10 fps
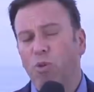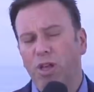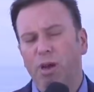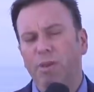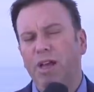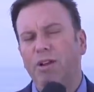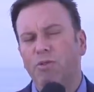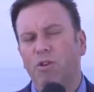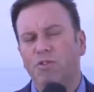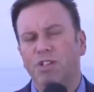we. I mean, I don't
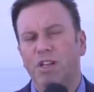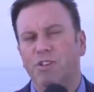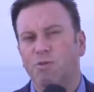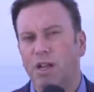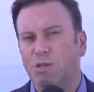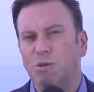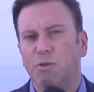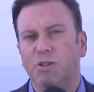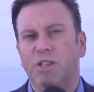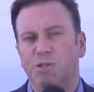know if there's anything else you want to ask me
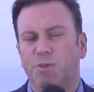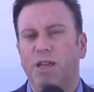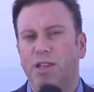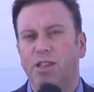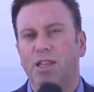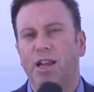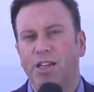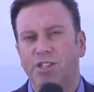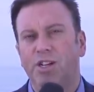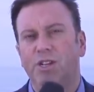about this, but I think the
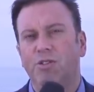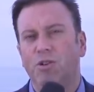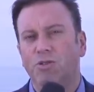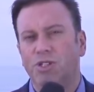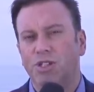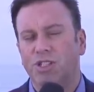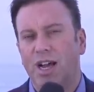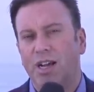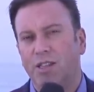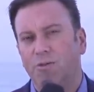NHL knows
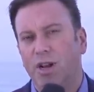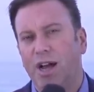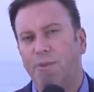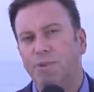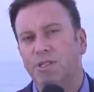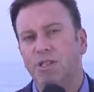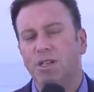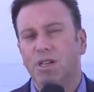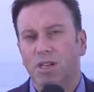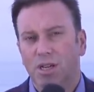exactly what happened
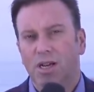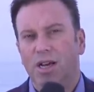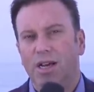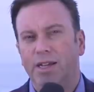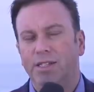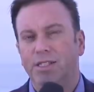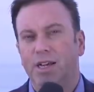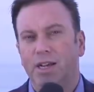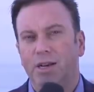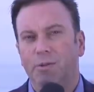and
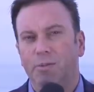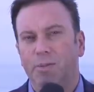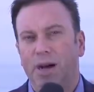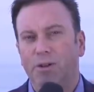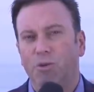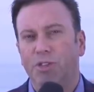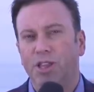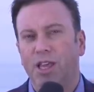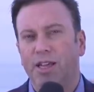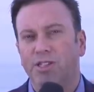uh, I don't
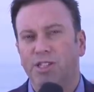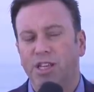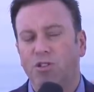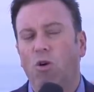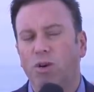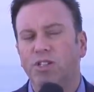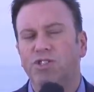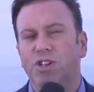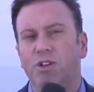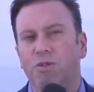think they can. They don't
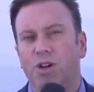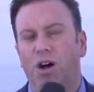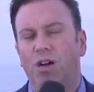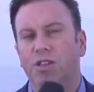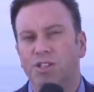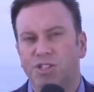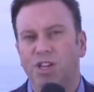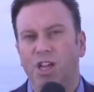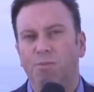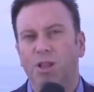consider it on the
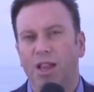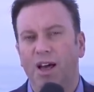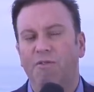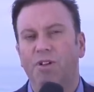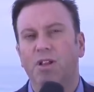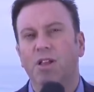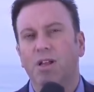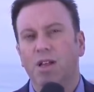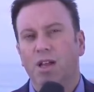same level